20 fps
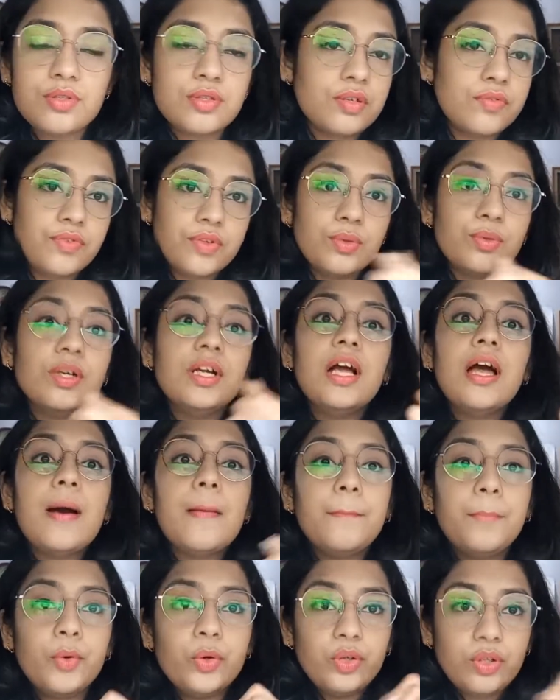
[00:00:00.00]
So if you
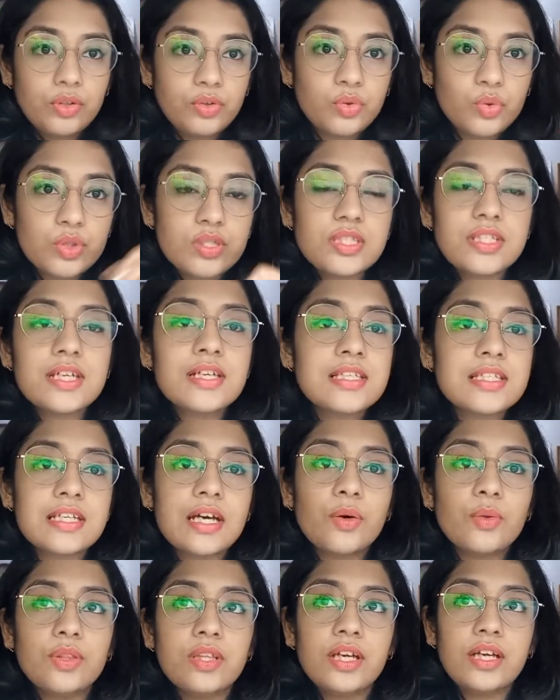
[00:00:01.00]
put those things
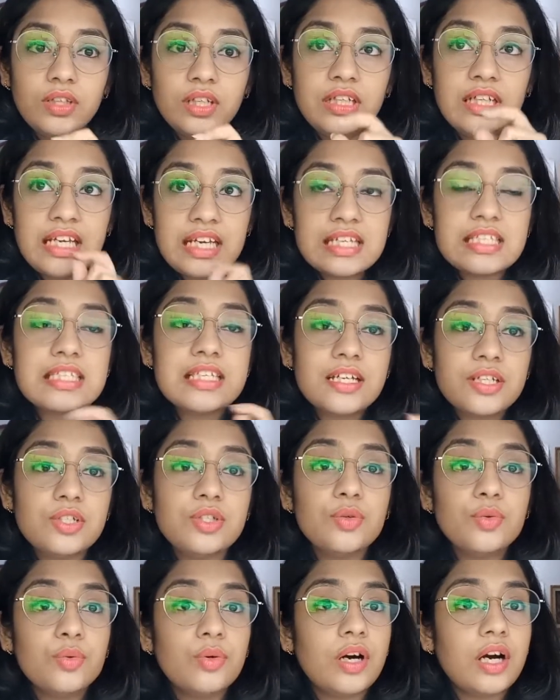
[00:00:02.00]
down, that the days that
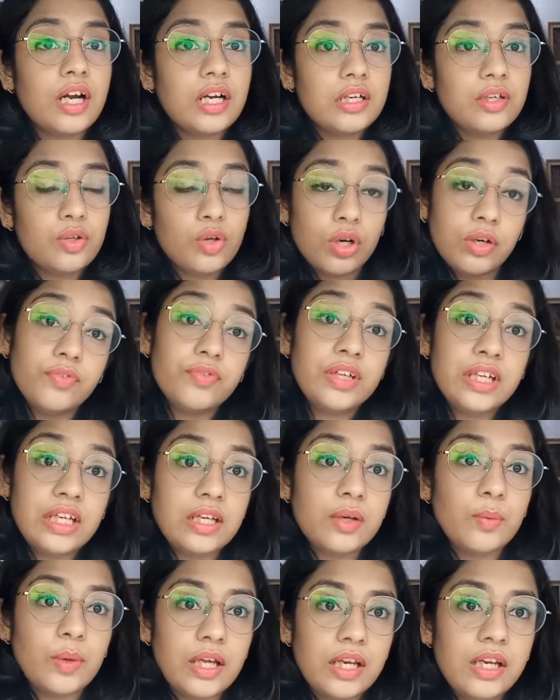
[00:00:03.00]
you are not
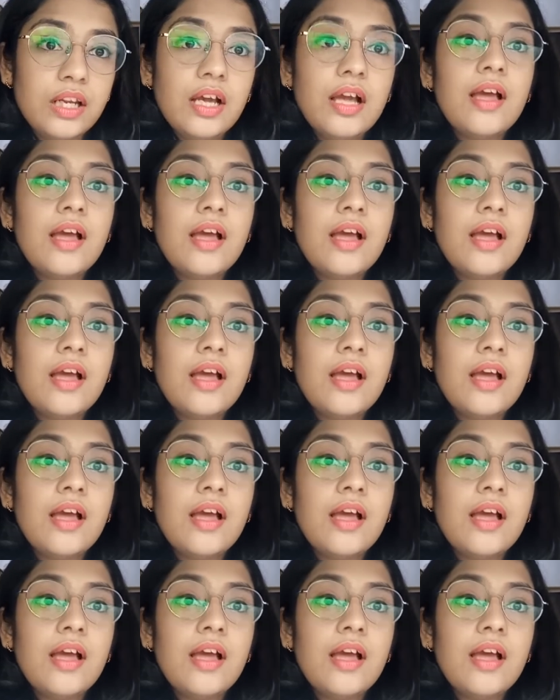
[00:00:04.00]
feeling well